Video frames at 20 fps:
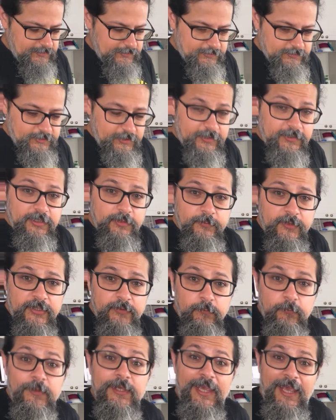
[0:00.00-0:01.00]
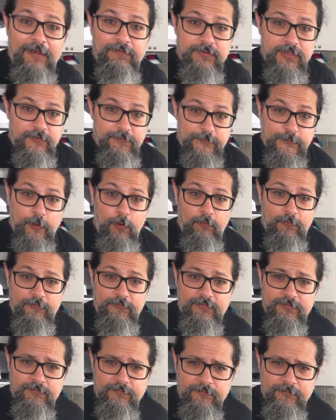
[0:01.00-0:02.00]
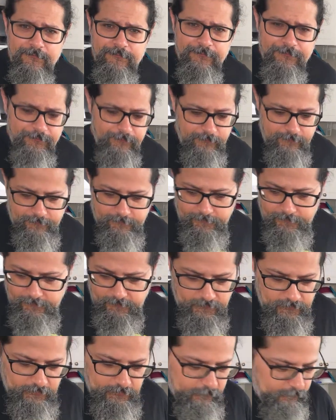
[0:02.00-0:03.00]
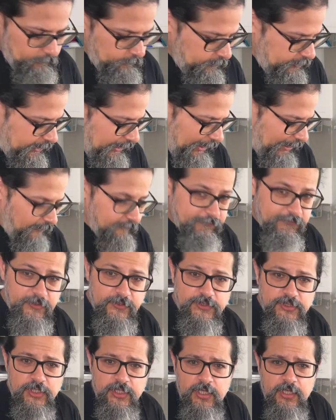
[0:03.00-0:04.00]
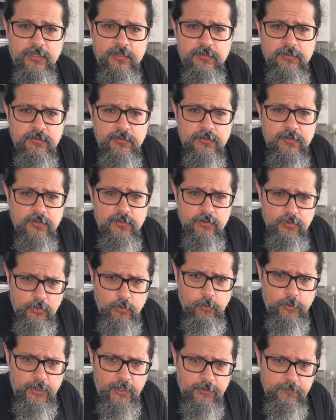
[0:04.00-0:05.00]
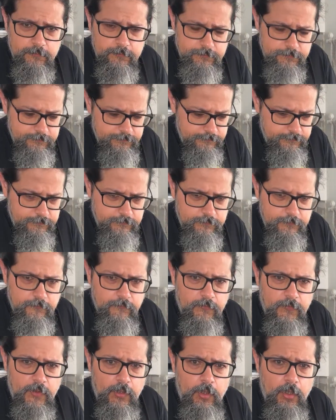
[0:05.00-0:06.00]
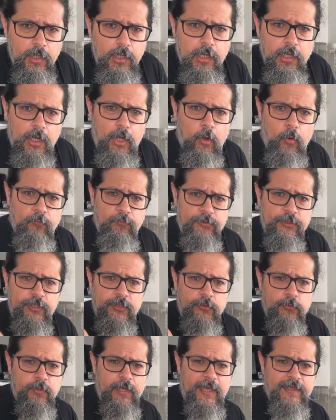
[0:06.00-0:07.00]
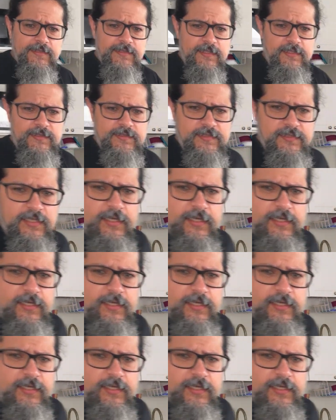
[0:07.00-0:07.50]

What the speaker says: and gentlemen, we have liftoff. We have the chicken cooking. Hopefully you guys can see